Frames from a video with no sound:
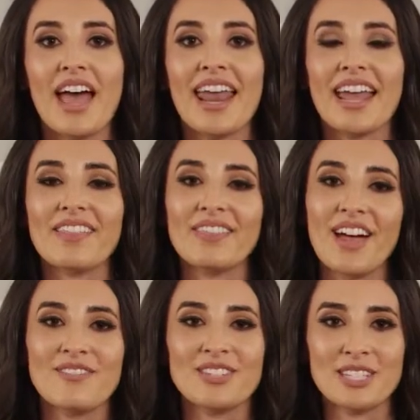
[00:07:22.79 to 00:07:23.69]
and I
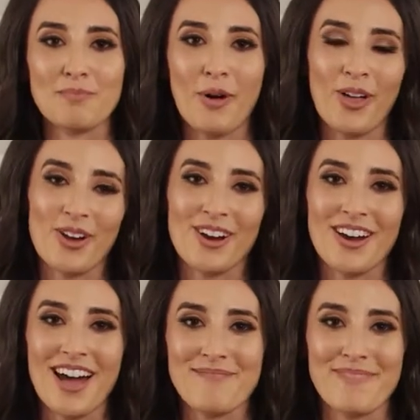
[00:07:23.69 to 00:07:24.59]
love to spoil
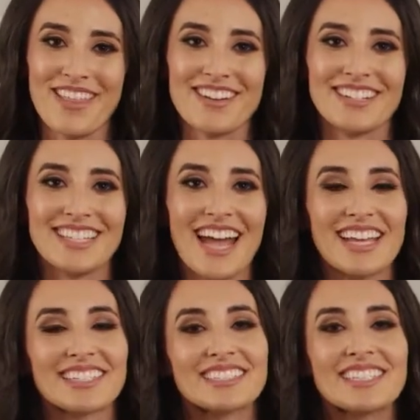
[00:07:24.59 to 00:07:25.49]
her on Mother's Day.